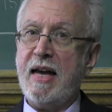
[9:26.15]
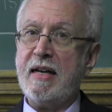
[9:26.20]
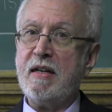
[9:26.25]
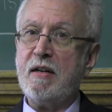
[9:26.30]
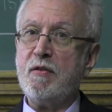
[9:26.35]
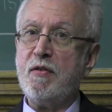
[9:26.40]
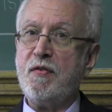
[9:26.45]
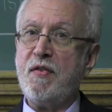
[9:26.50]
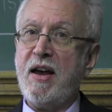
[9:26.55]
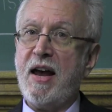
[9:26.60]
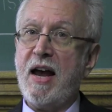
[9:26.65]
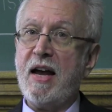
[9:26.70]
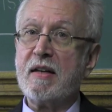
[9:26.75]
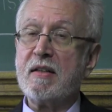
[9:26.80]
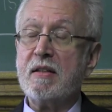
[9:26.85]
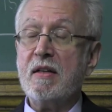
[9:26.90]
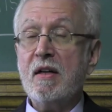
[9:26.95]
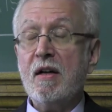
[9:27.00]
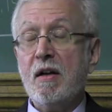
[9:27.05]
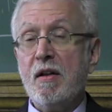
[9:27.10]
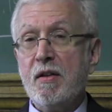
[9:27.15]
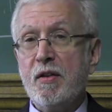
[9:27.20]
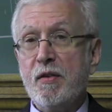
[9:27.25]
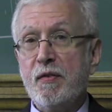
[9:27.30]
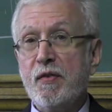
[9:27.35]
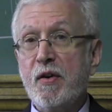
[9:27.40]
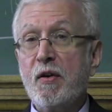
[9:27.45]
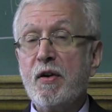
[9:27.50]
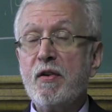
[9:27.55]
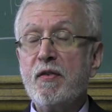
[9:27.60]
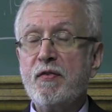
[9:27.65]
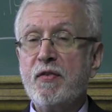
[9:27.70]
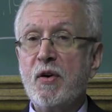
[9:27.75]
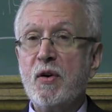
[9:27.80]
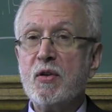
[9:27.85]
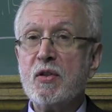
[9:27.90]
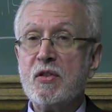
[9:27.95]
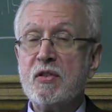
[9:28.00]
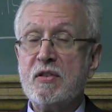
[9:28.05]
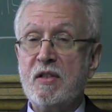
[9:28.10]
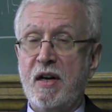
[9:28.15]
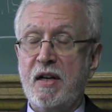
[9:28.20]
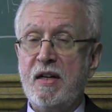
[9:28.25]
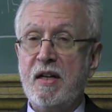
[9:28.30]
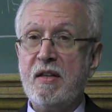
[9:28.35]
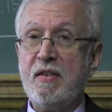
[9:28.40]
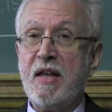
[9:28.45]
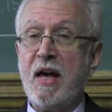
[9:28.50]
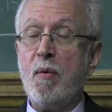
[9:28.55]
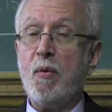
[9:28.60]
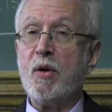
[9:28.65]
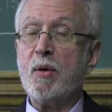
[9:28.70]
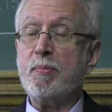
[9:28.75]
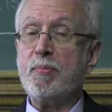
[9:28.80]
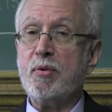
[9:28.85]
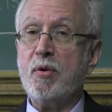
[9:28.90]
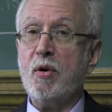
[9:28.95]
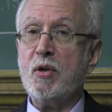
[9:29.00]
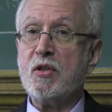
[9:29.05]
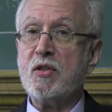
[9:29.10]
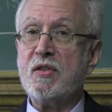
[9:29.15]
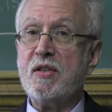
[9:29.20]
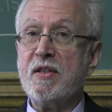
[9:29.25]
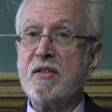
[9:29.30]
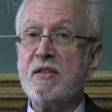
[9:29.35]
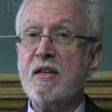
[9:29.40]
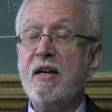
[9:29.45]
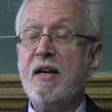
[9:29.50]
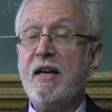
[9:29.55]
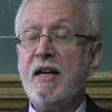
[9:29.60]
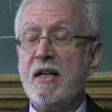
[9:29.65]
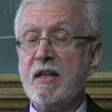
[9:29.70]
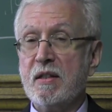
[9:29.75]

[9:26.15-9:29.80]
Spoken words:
And in fact, the very first study that would approach this